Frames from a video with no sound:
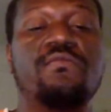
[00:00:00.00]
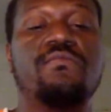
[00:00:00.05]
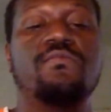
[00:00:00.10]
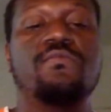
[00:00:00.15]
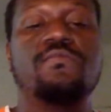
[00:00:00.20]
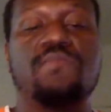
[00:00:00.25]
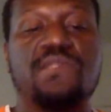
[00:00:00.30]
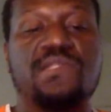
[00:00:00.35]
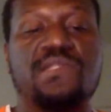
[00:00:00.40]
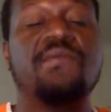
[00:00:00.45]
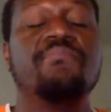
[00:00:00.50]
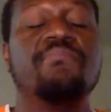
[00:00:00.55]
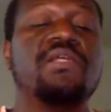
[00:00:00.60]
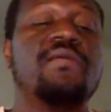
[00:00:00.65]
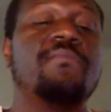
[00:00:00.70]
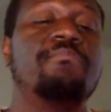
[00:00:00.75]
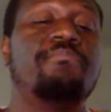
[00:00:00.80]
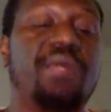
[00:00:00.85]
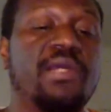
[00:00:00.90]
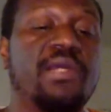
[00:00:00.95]

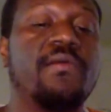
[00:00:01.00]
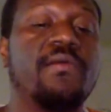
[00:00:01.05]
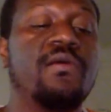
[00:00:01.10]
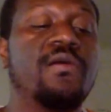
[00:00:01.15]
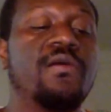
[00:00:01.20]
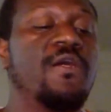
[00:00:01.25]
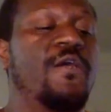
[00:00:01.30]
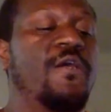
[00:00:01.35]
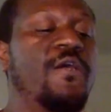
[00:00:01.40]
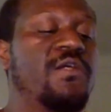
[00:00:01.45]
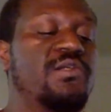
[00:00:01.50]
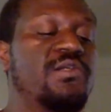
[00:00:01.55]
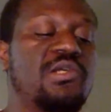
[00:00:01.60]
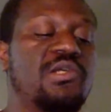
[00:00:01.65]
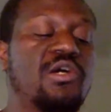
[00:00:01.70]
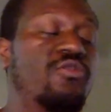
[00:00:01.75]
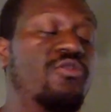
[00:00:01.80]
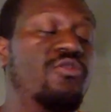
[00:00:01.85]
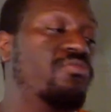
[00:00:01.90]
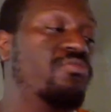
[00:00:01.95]
something bigger.
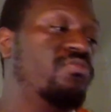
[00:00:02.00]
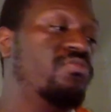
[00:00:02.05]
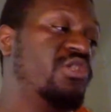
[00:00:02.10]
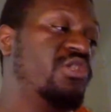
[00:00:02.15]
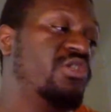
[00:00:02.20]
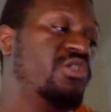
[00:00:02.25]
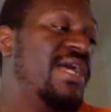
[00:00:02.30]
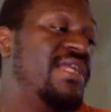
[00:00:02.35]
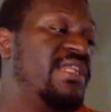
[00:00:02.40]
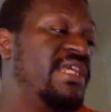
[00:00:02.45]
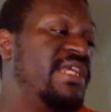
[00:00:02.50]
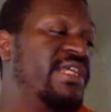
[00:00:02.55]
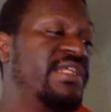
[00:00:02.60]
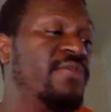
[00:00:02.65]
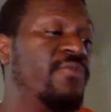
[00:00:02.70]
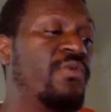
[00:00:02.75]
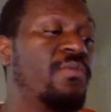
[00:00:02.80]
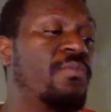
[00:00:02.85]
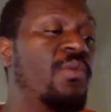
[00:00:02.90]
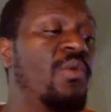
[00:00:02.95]
So do I think
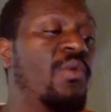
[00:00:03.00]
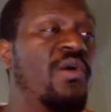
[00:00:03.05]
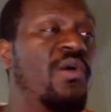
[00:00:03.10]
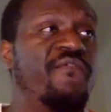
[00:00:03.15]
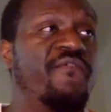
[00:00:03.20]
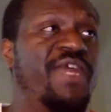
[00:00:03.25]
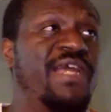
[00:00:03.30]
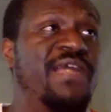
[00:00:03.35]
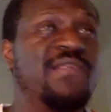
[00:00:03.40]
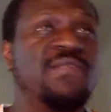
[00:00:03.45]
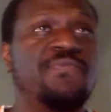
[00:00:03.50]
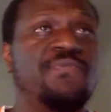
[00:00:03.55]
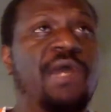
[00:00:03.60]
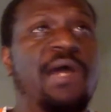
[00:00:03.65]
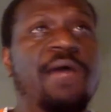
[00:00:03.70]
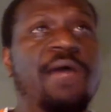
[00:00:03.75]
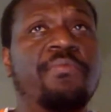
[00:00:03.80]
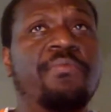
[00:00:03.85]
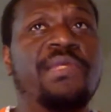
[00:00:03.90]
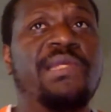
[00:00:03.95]
that we're more advanced?
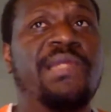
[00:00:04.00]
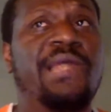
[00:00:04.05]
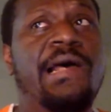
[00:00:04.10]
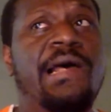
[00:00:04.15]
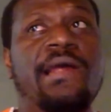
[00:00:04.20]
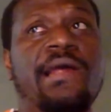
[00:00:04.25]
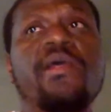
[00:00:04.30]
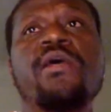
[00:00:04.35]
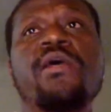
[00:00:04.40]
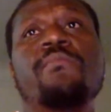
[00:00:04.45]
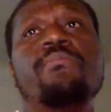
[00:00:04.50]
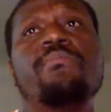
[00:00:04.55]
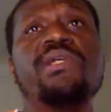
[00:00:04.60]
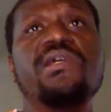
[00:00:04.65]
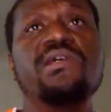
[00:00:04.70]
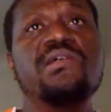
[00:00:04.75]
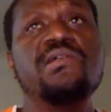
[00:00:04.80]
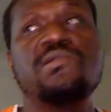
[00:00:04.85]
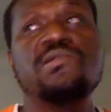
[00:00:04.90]
Probably not, because